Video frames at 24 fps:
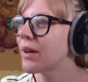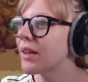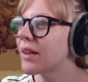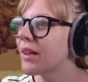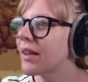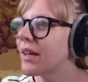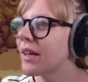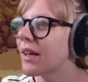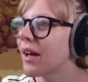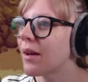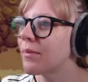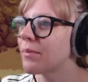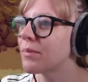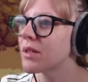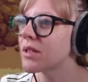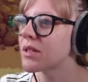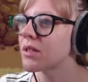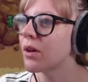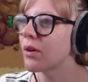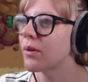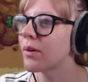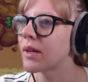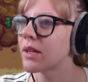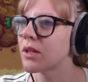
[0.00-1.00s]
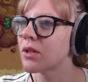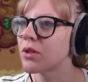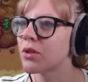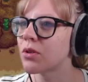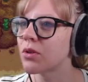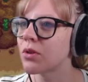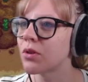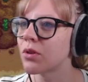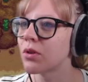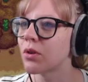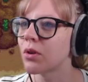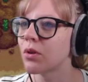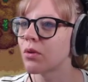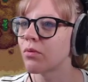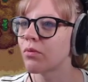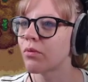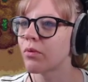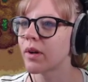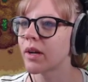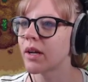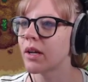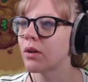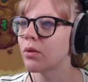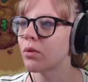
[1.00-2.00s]
quickly, I'm just going to
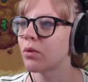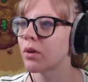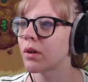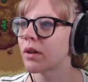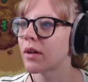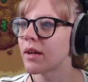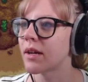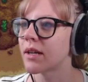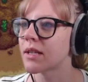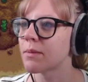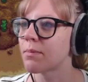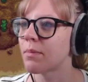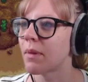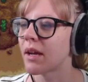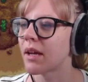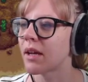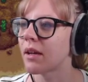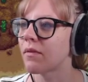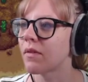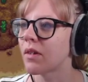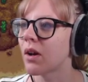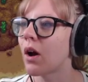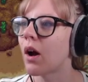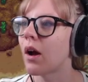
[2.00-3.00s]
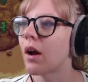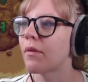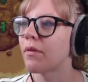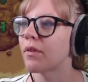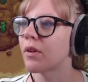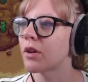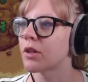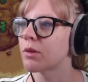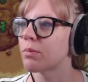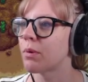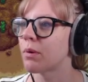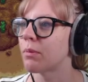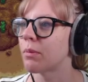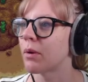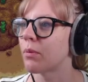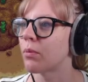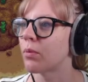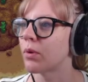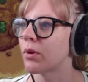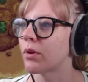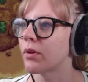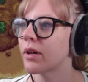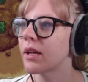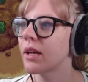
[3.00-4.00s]
reorganize my... Oh, I forgot to put my
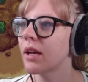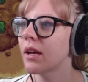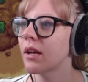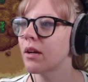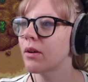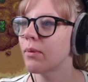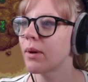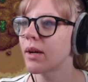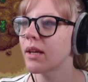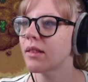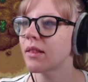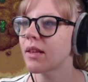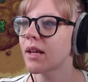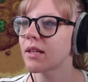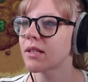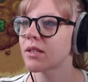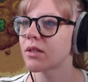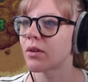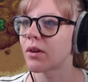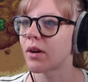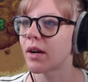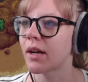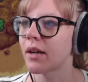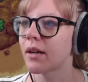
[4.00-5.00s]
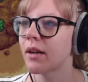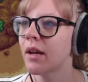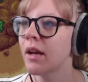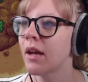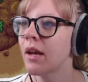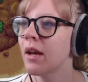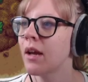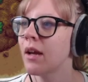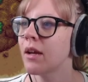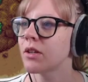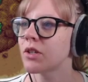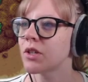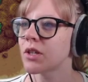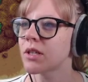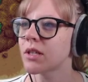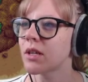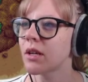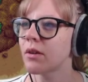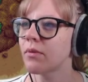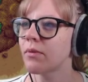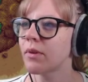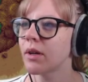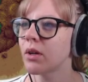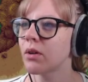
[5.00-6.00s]
watering can away. That's all right. Just
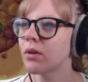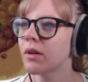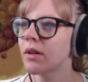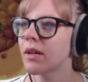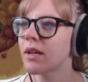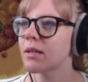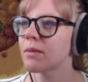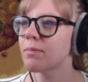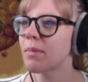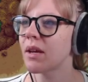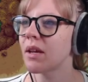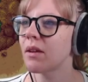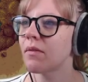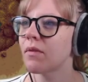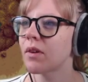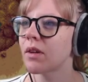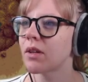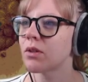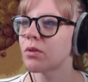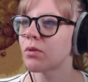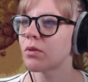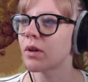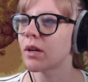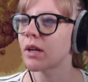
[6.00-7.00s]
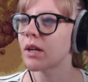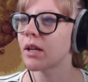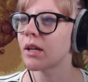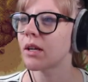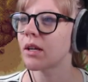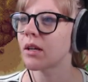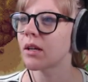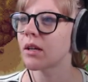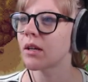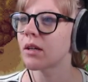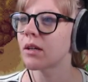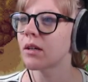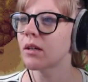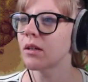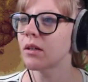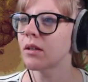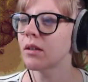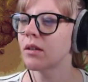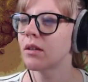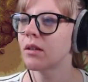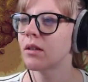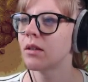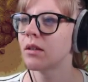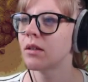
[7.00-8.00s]
gonna reorganize my inventory
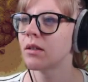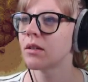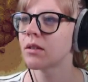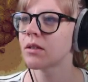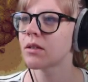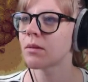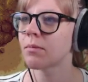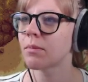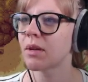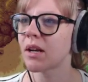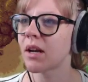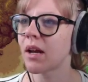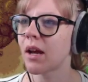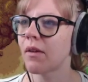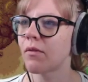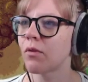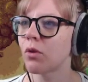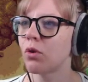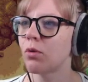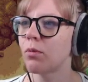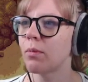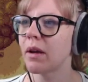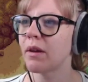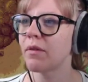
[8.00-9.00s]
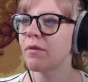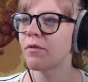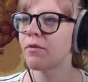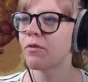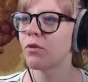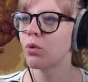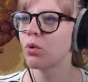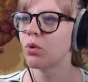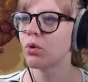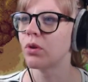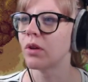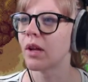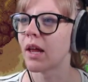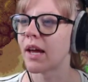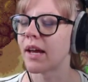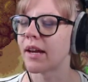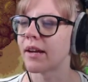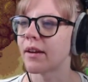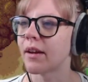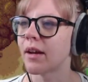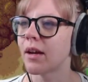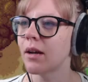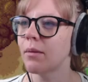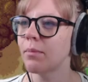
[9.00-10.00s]
here. So I'm gonna have all my food
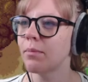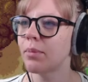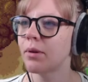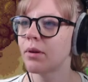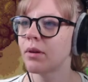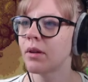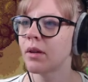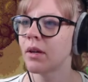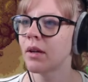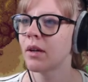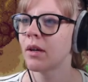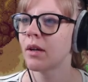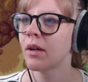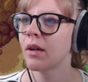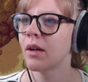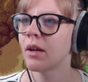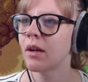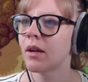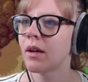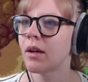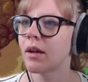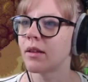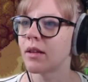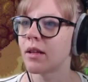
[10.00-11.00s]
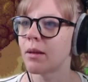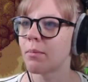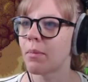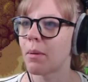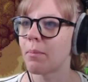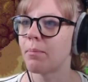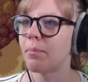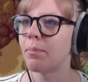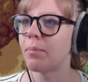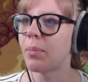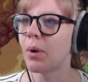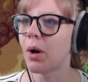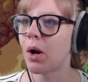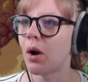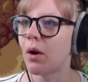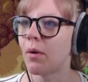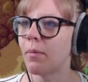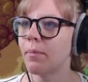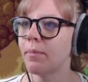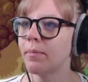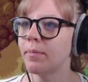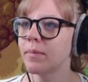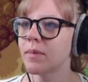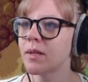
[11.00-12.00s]
lined up. And then my
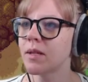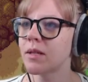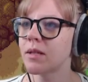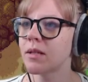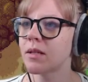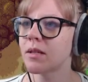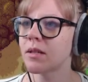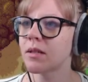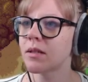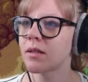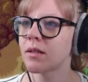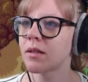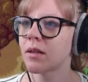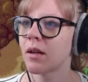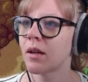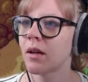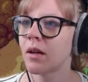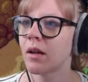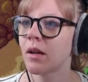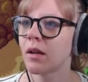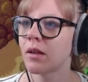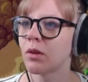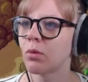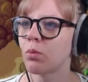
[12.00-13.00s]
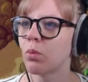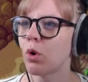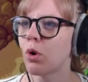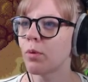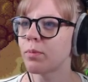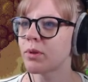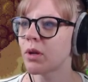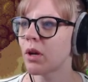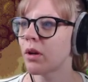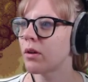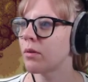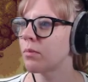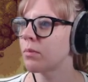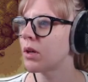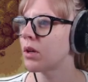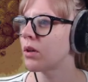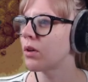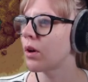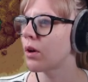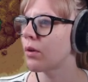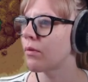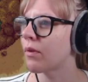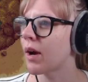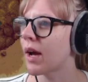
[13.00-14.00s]
bombs. The warp totem
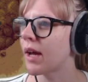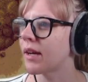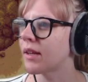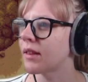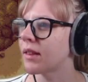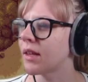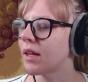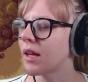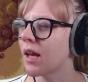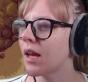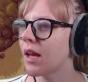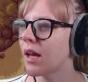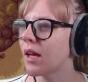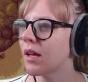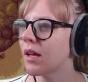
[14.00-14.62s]
can go right at the